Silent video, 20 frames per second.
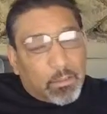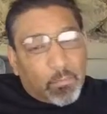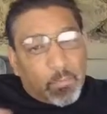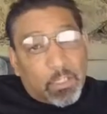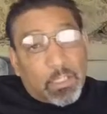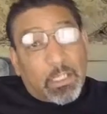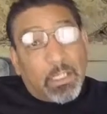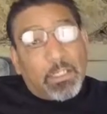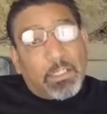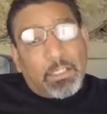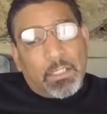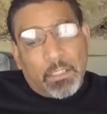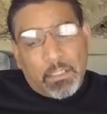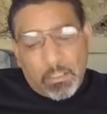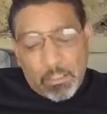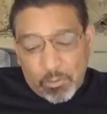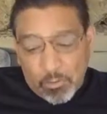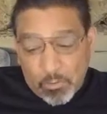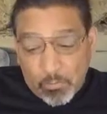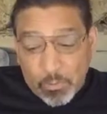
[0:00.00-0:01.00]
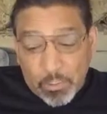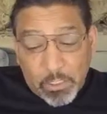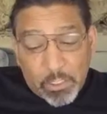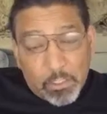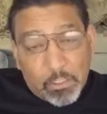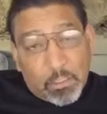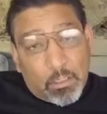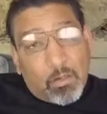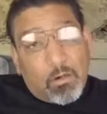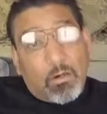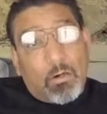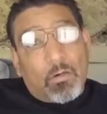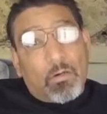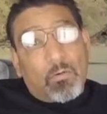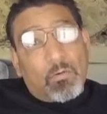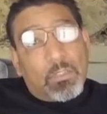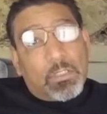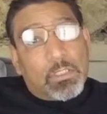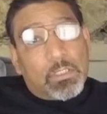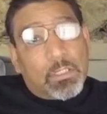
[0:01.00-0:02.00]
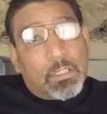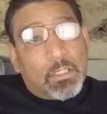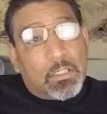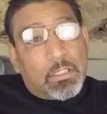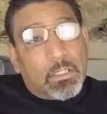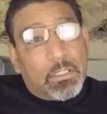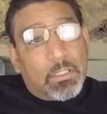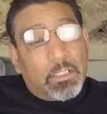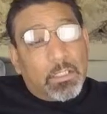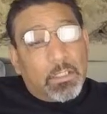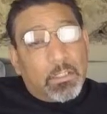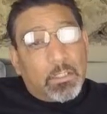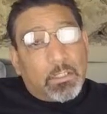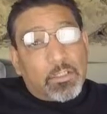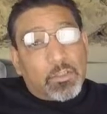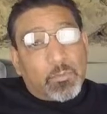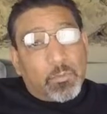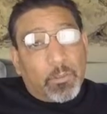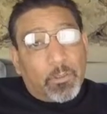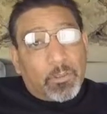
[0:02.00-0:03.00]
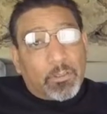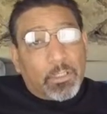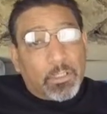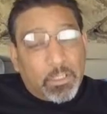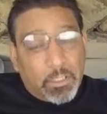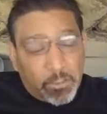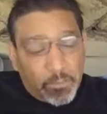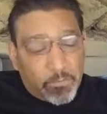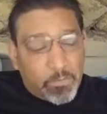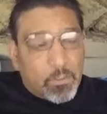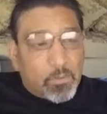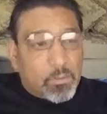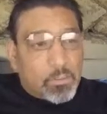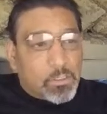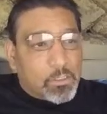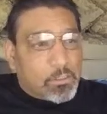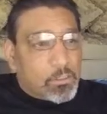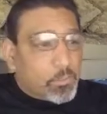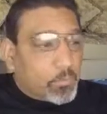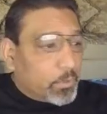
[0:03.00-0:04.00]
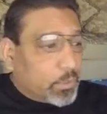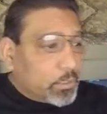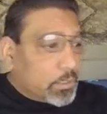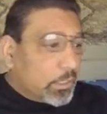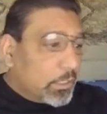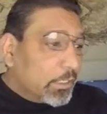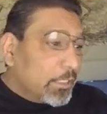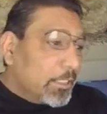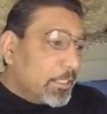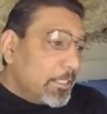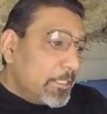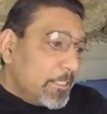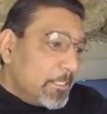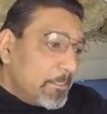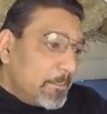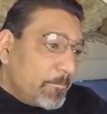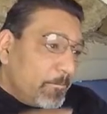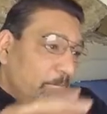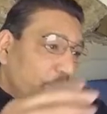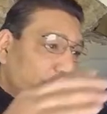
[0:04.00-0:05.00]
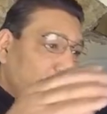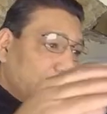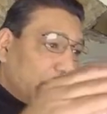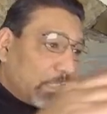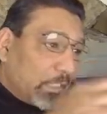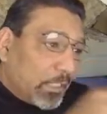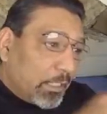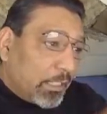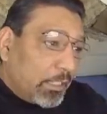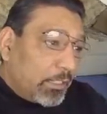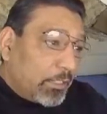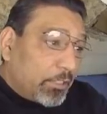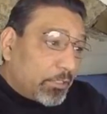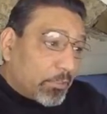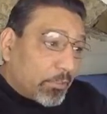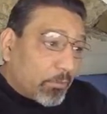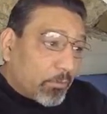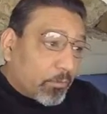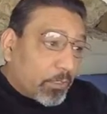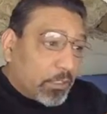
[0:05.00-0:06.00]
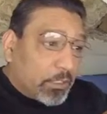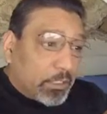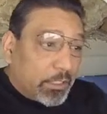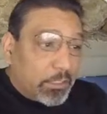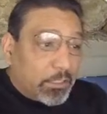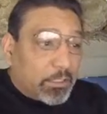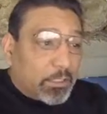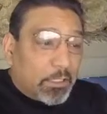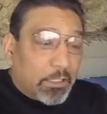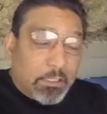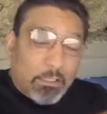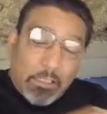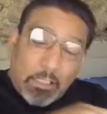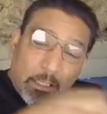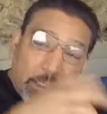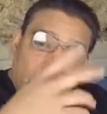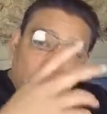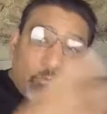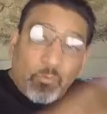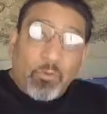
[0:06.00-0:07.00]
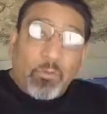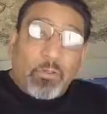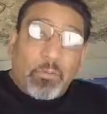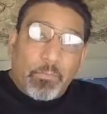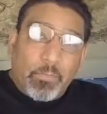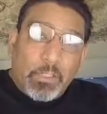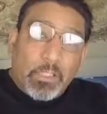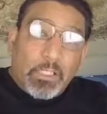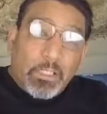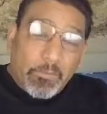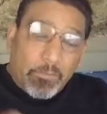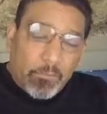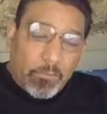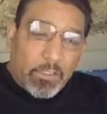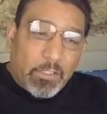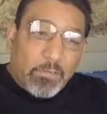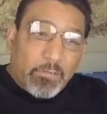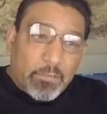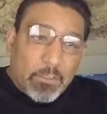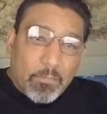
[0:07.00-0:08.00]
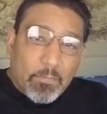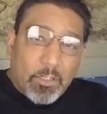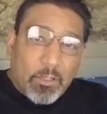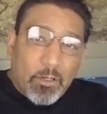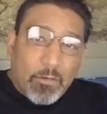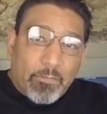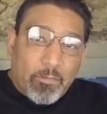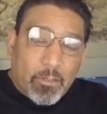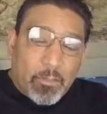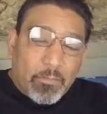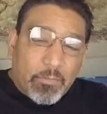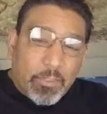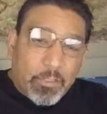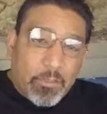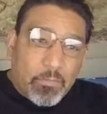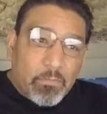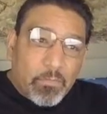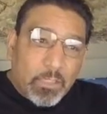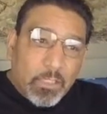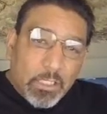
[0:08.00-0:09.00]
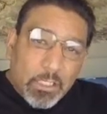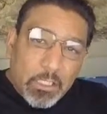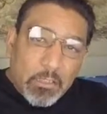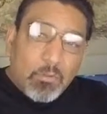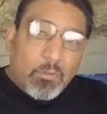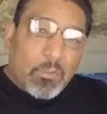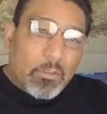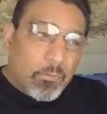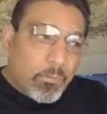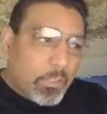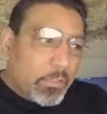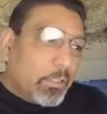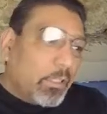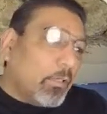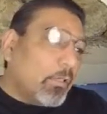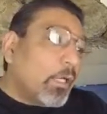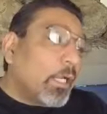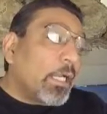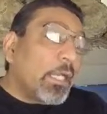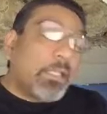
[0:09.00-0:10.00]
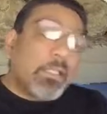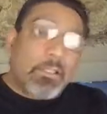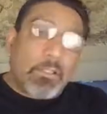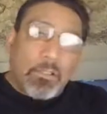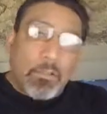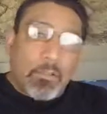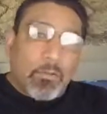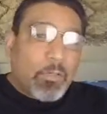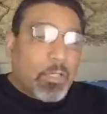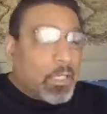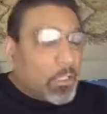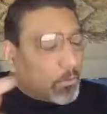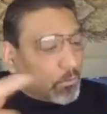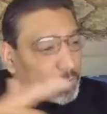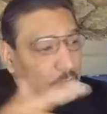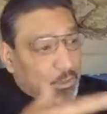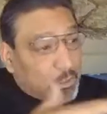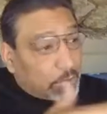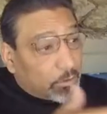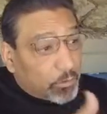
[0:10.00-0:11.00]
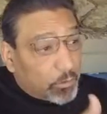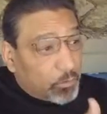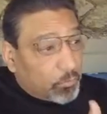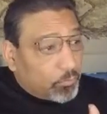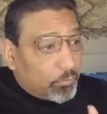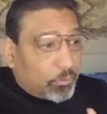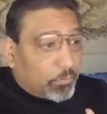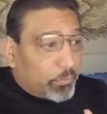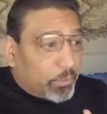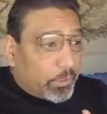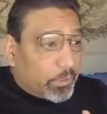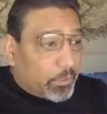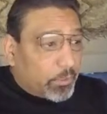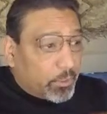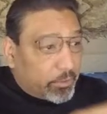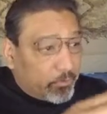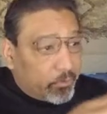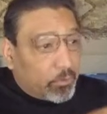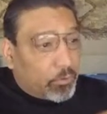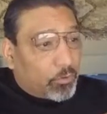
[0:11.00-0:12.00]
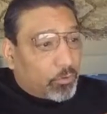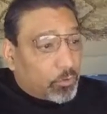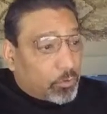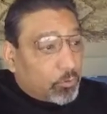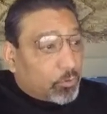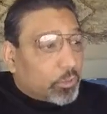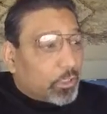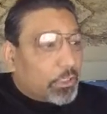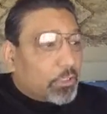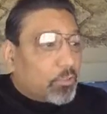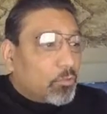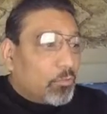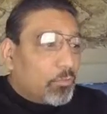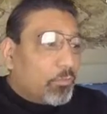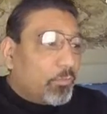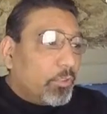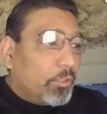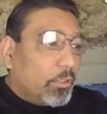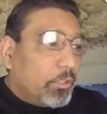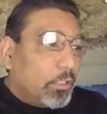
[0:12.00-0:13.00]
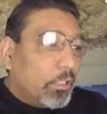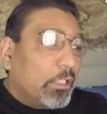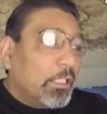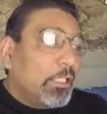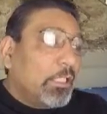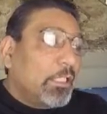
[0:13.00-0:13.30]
that my idea that nobody in the car was in the conspiracy, if there was a conspiracy. He disagrees. He says that he would have been if somebody offered him enough money, he would have been there. I disagree. I don't think you would be there, even though you think you would be there.